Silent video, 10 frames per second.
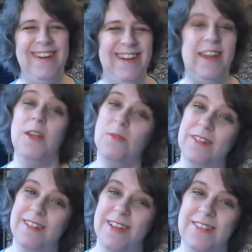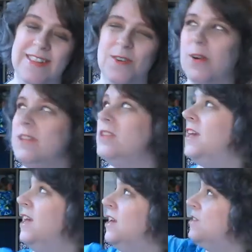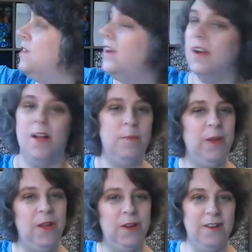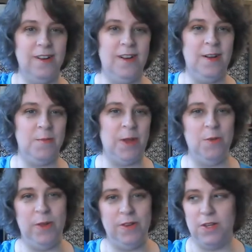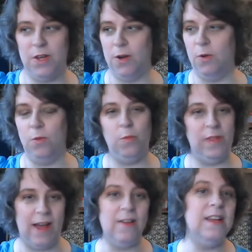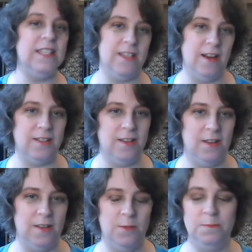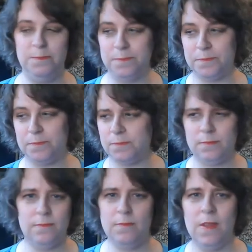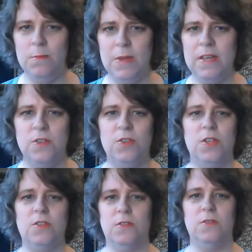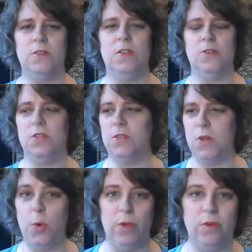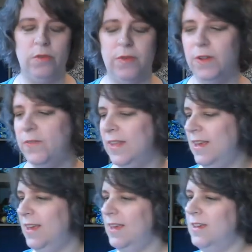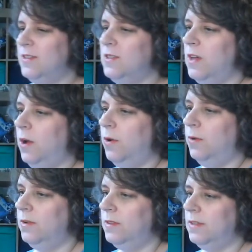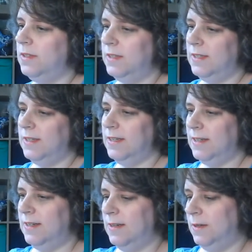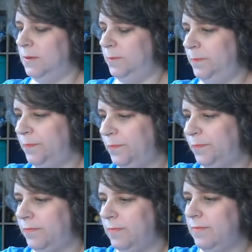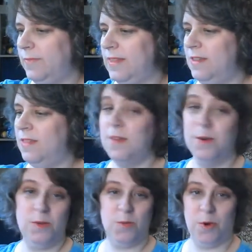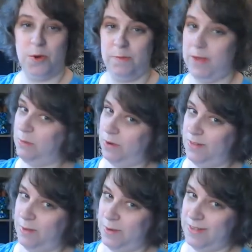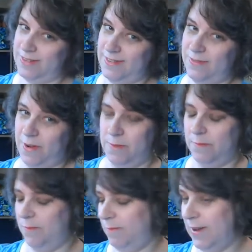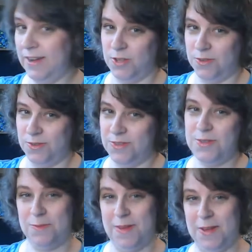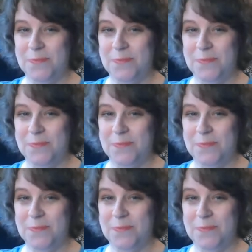And I really love it. They're gorgeous. So they're up here on my window without any socks on them because they're just so beautiful. So those were my birthday present from my children to me.